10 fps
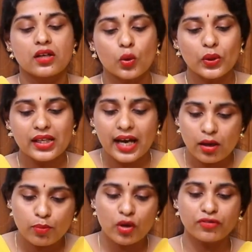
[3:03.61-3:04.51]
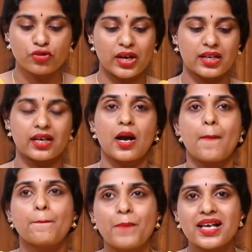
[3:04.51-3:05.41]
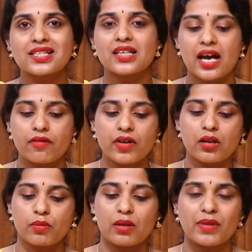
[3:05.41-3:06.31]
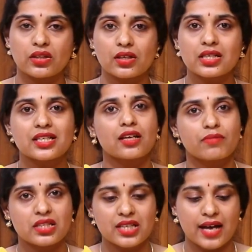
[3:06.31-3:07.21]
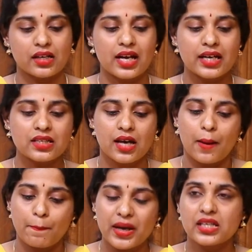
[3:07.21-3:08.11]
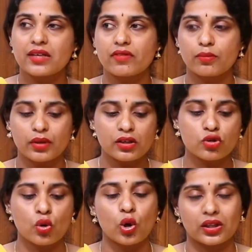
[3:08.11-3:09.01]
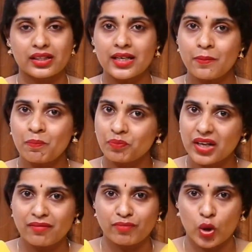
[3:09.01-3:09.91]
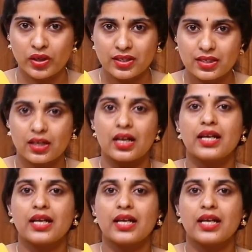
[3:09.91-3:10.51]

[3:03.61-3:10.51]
Now with the help of training, best available methods can be standardized, made available to all the employees.